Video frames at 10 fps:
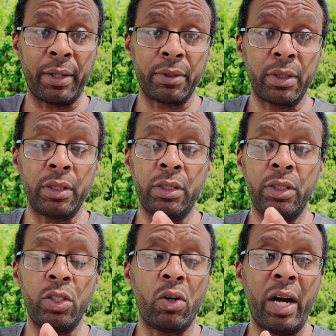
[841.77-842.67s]
out.
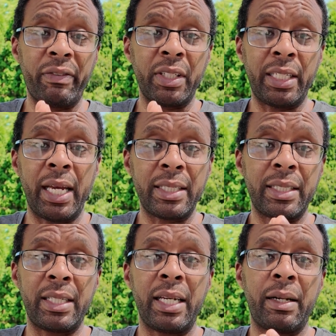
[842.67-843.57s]
You don't have to
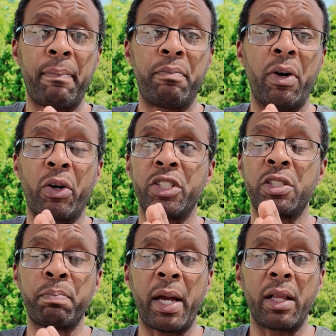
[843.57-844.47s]
guess, think, or
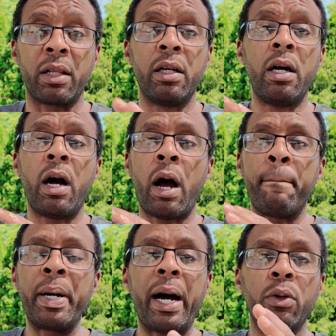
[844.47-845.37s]
spell
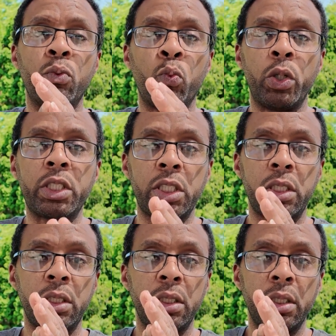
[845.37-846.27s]
about
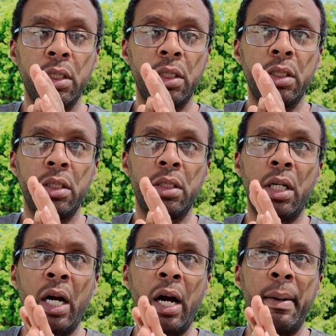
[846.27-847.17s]
which
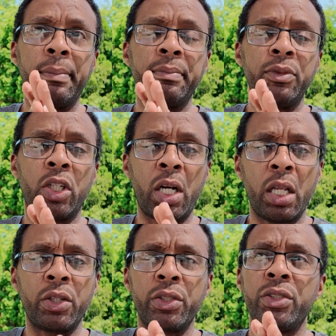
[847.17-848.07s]
your
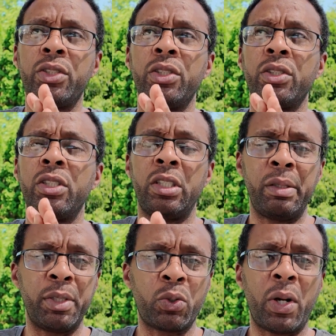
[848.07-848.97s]
colors, your
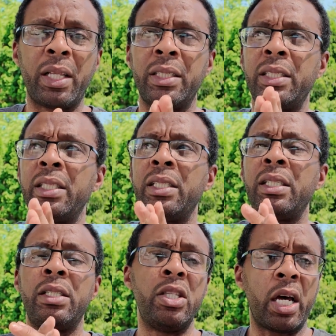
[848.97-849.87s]
image
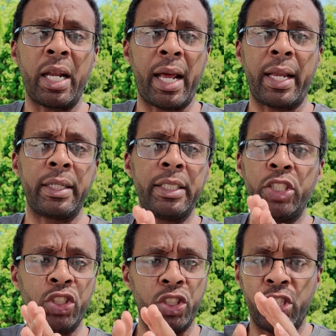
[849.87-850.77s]
quality, none of that.
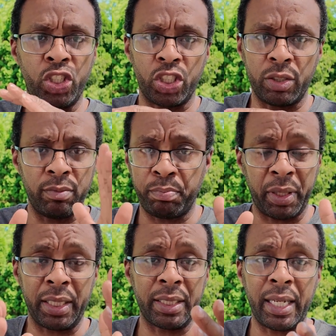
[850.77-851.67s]
It's just
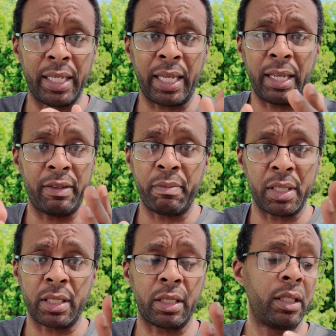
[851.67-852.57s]
plain as day. You can't even
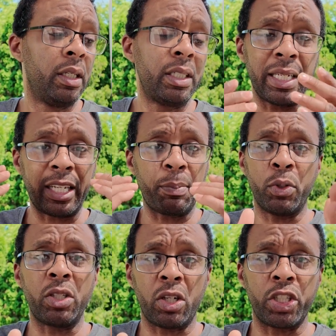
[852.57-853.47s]
miss it. It's like you're
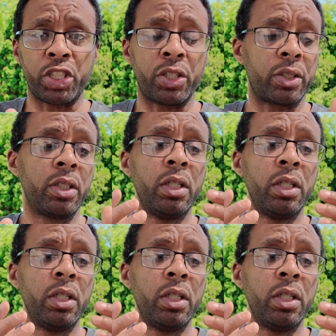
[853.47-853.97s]
putting it on a shirt.